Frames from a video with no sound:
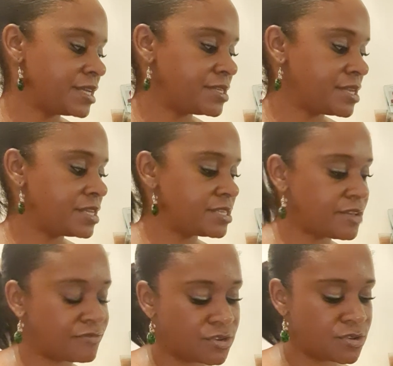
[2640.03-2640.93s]
so let's
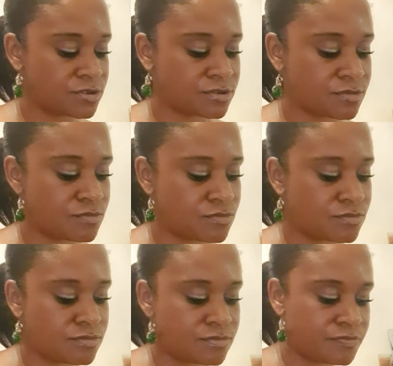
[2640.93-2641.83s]
have a look.
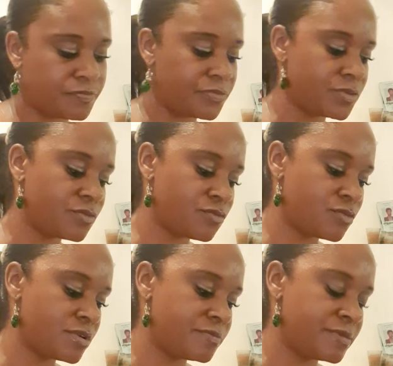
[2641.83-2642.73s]

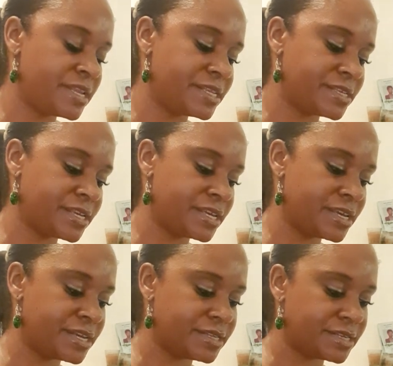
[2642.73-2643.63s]
What
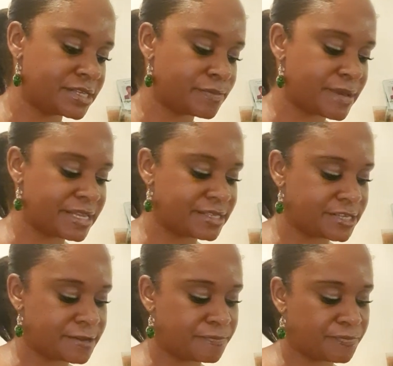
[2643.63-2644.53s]
ability is
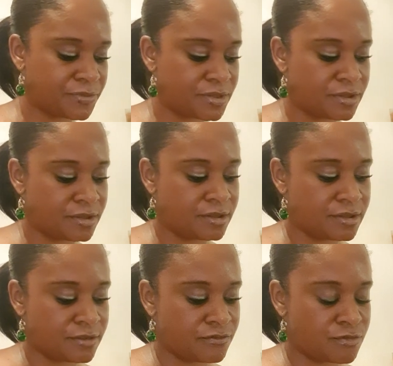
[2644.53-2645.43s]
expanding
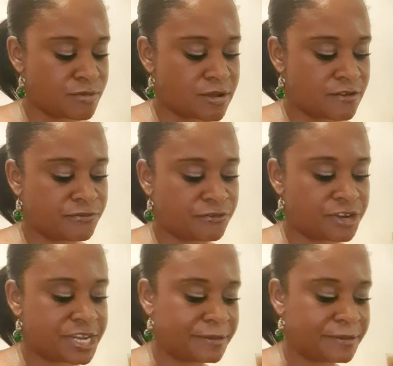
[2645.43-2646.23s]
for pile 3?